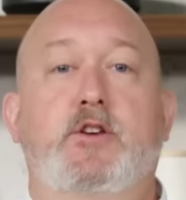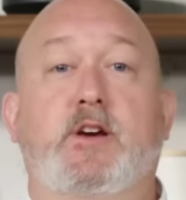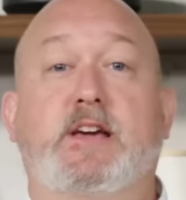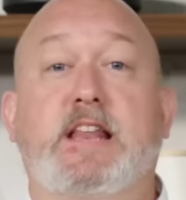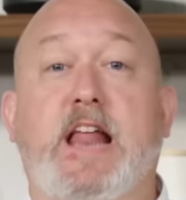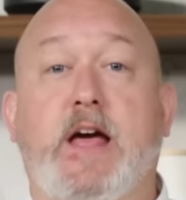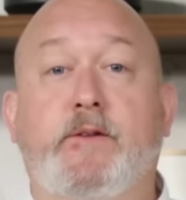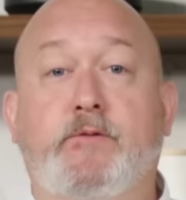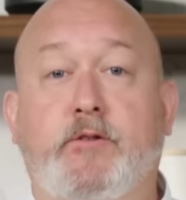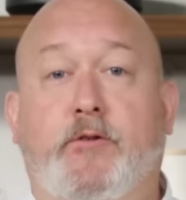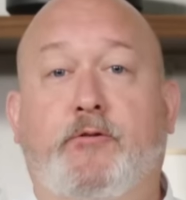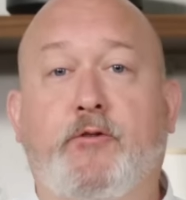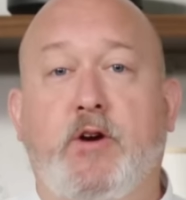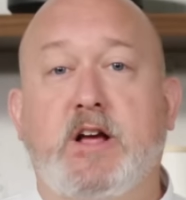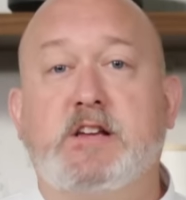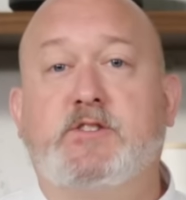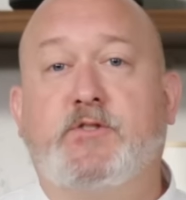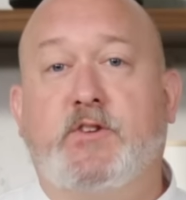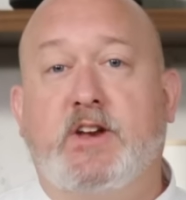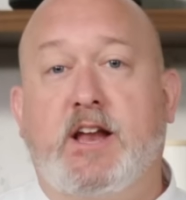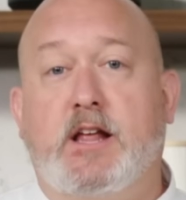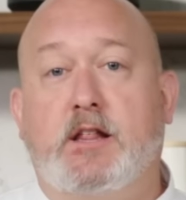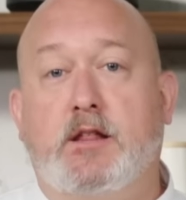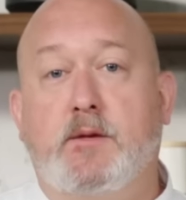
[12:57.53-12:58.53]
You're gonna have a fresh
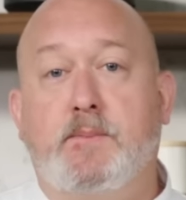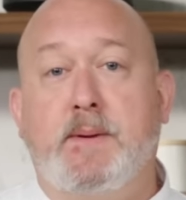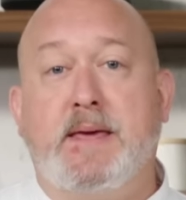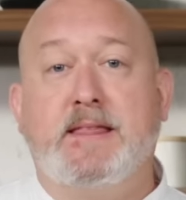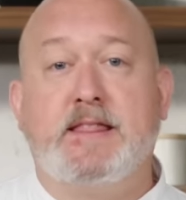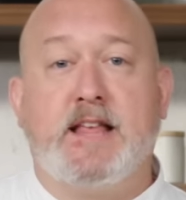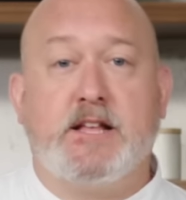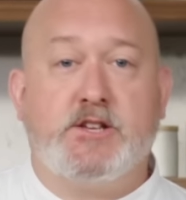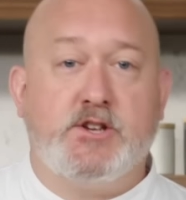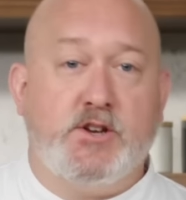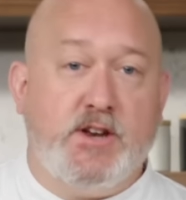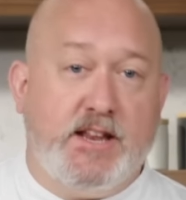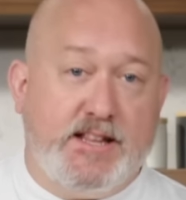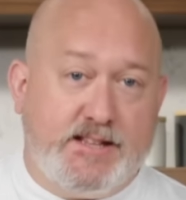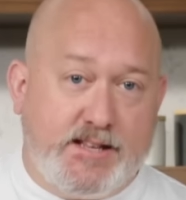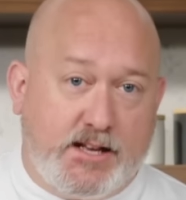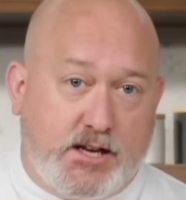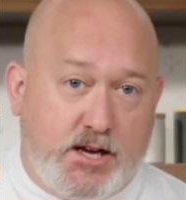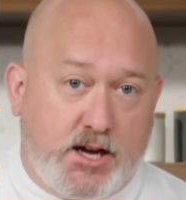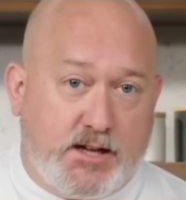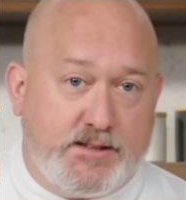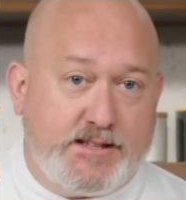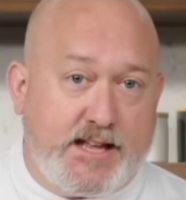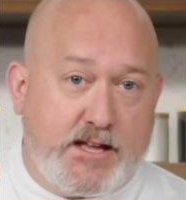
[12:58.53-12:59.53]
vanilla bean that you need to
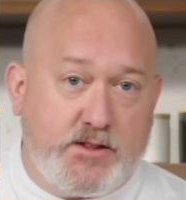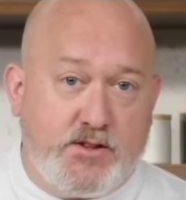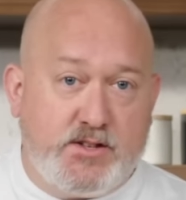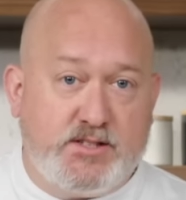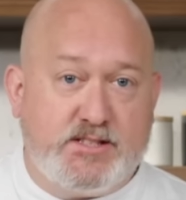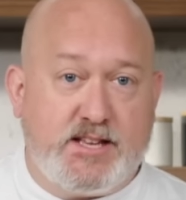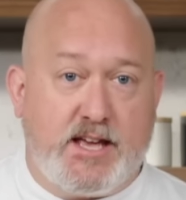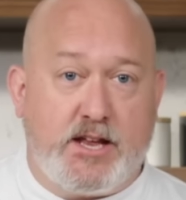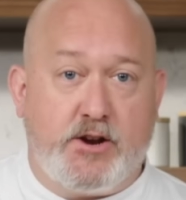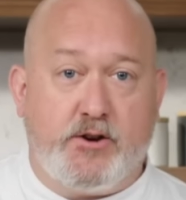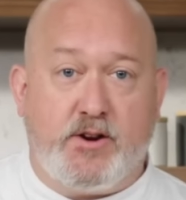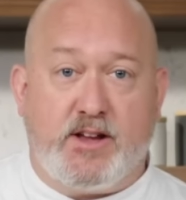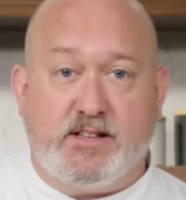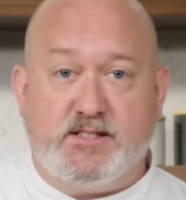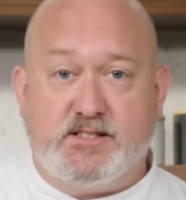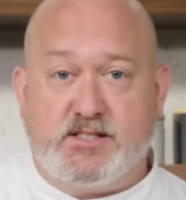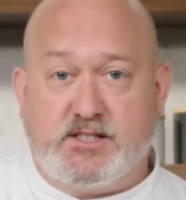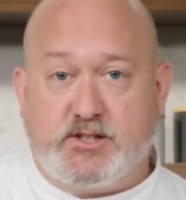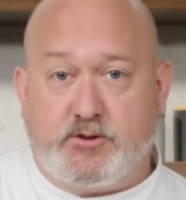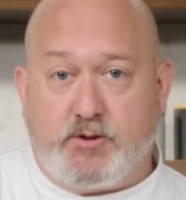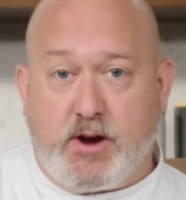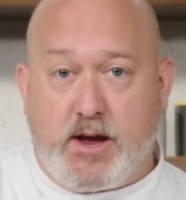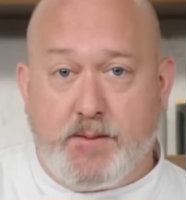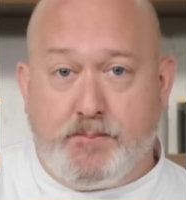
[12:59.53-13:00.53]
cut down the center and
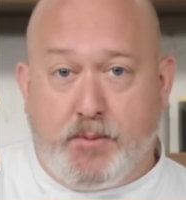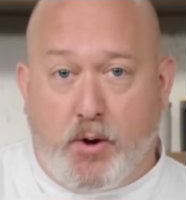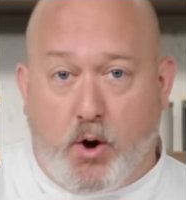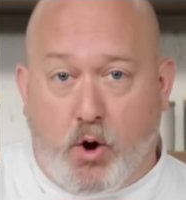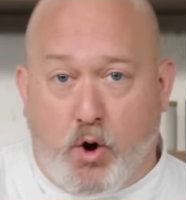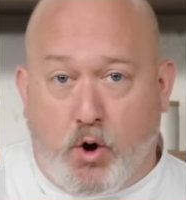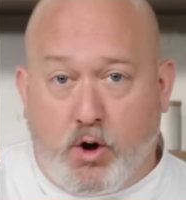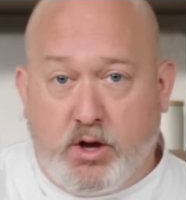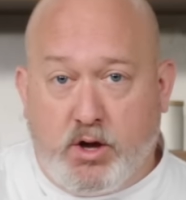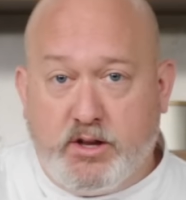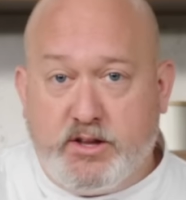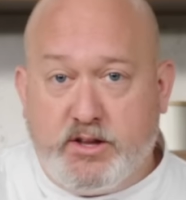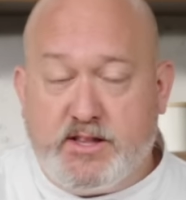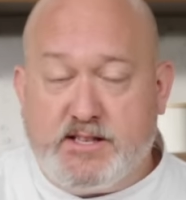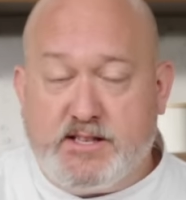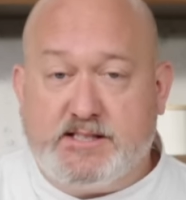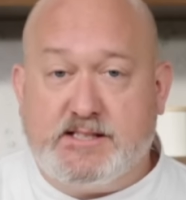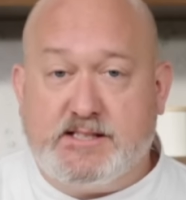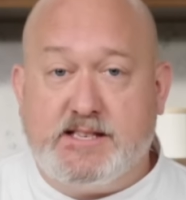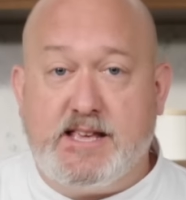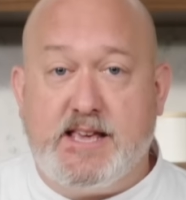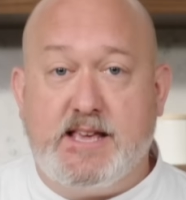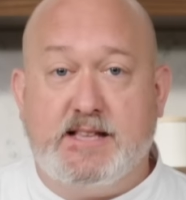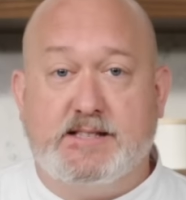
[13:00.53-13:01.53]
scrape all of the
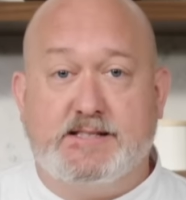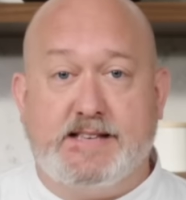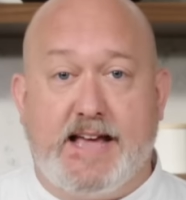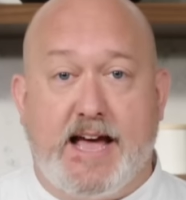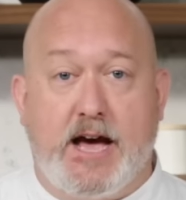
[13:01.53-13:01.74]
seeds